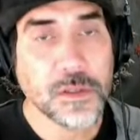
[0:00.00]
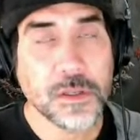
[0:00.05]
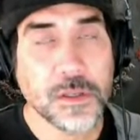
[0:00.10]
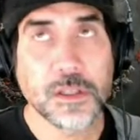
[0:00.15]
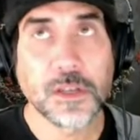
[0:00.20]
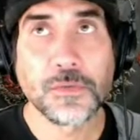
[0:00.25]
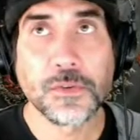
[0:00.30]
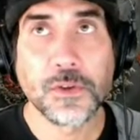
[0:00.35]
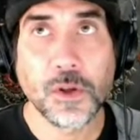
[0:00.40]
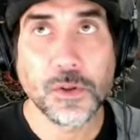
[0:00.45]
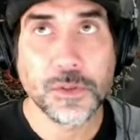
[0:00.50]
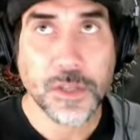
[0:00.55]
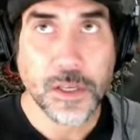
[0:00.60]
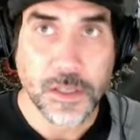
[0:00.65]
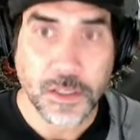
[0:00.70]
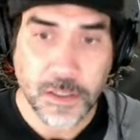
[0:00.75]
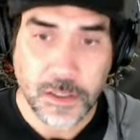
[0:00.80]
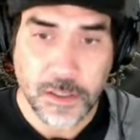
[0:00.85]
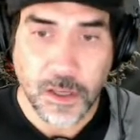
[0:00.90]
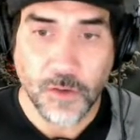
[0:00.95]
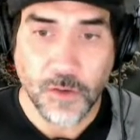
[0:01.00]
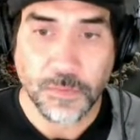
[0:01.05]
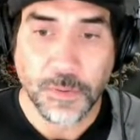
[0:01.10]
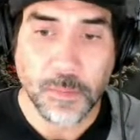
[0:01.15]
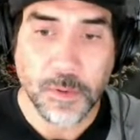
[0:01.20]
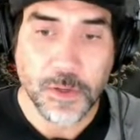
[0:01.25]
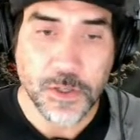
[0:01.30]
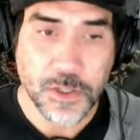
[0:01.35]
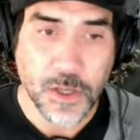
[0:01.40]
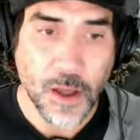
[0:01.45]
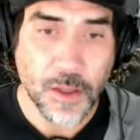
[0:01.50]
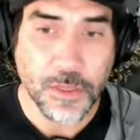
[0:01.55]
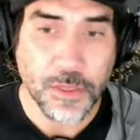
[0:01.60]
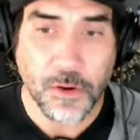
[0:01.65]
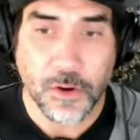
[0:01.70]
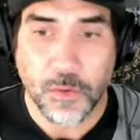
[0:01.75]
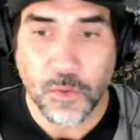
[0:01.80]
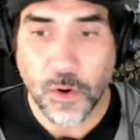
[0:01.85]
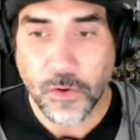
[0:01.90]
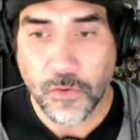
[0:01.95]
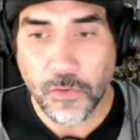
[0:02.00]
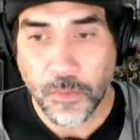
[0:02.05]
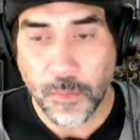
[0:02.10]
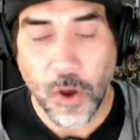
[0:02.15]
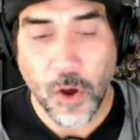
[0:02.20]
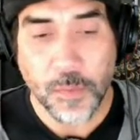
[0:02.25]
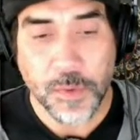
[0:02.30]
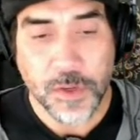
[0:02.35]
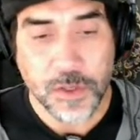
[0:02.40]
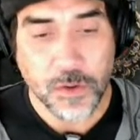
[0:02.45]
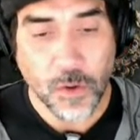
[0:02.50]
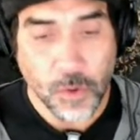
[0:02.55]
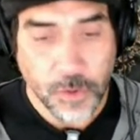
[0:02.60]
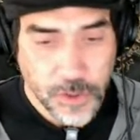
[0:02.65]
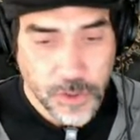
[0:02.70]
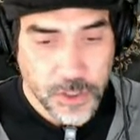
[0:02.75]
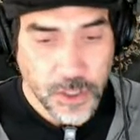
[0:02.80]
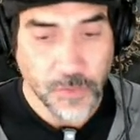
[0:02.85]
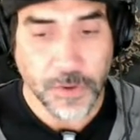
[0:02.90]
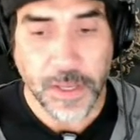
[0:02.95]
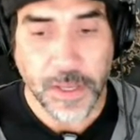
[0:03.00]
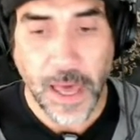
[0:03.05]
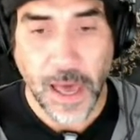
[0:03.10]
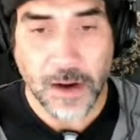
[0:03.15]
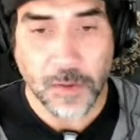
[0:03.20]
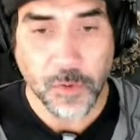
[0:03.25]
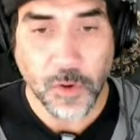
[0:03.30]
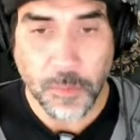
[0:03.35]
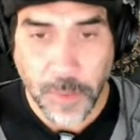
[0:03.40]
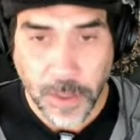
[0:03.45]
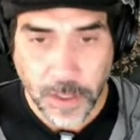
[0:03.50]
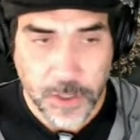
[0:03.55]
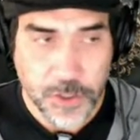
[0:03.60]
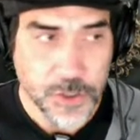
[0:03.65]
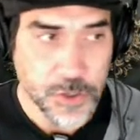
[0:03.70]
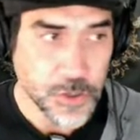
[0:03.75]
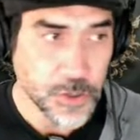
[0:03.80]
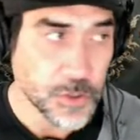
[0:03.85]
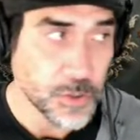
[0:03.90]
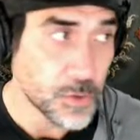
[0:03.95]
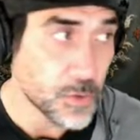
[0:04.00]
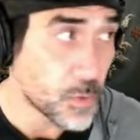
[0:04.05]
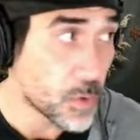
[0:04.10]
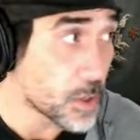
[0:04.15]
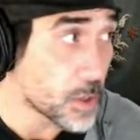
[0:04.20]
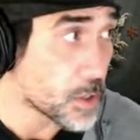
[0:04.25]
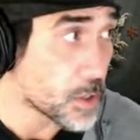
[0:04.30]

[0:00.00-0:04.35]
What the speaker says: difficulties as a self-published author and working from home is holding yourself accountable and making sure you do the work.